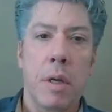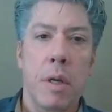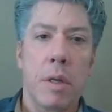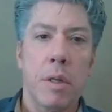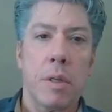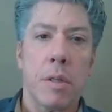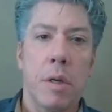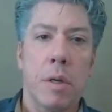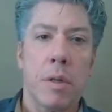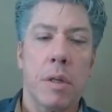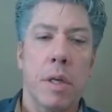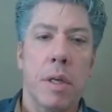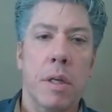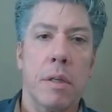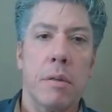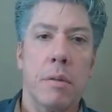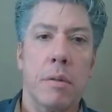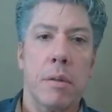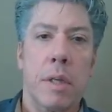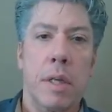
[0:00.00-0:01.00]
so that
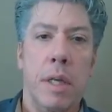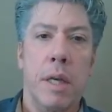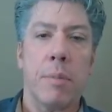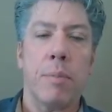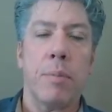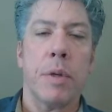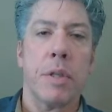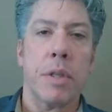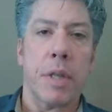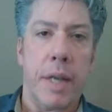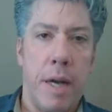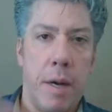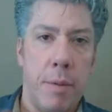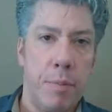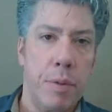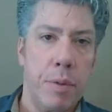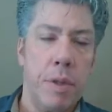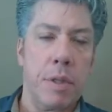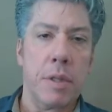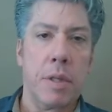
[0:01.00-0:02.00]
the inputs and
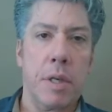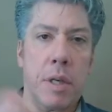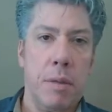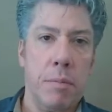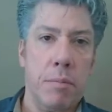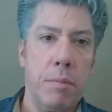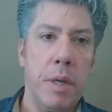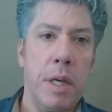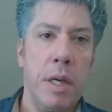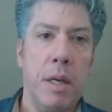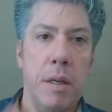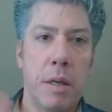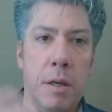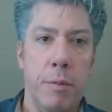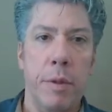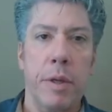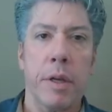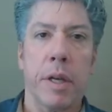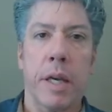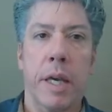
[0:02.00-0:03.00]
outputs can be
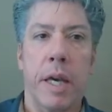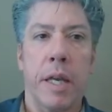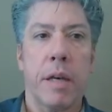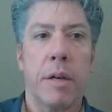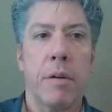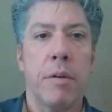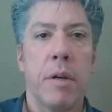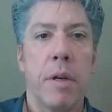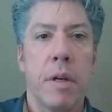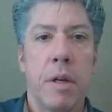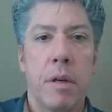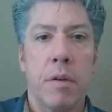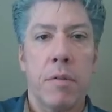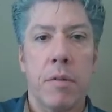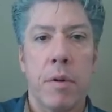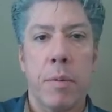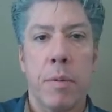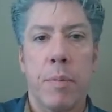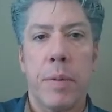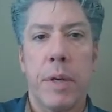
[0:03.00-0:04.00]
communicated
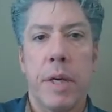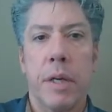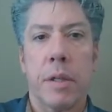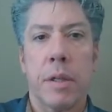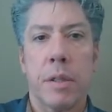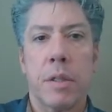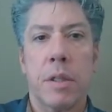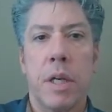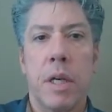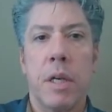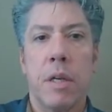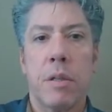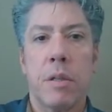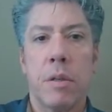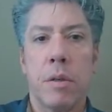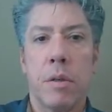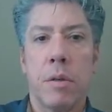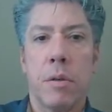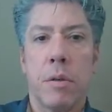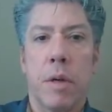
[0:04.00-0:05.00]
from the PLC
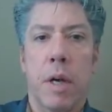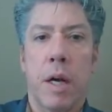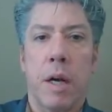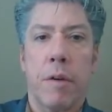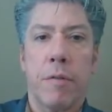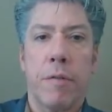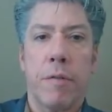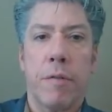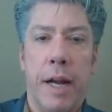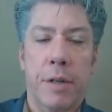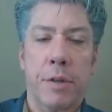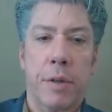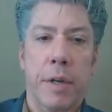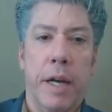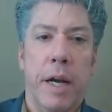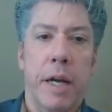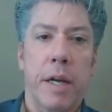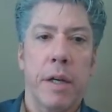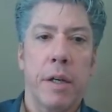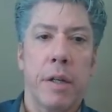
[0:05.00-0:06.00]
to uh, factory
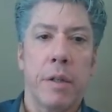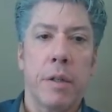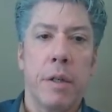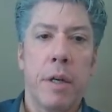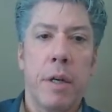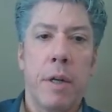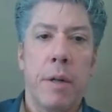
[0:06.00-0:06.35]
I.O.